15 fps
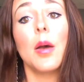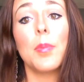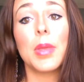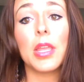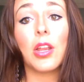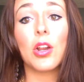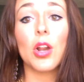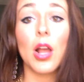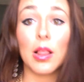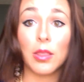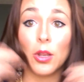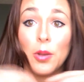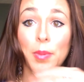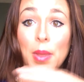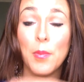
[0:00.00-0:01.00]
appear a
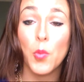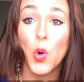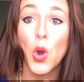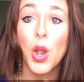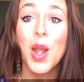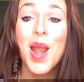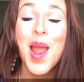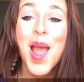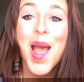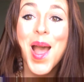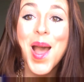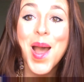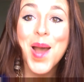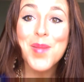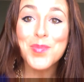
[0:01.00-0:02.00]
little bit more
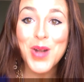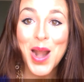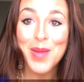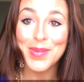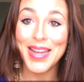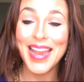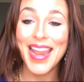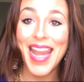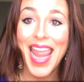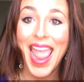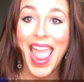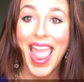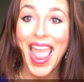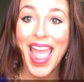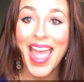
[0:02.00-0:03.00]
prominent
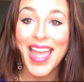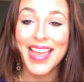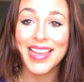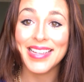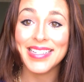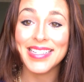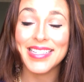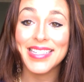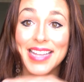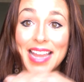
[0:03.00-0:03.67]
and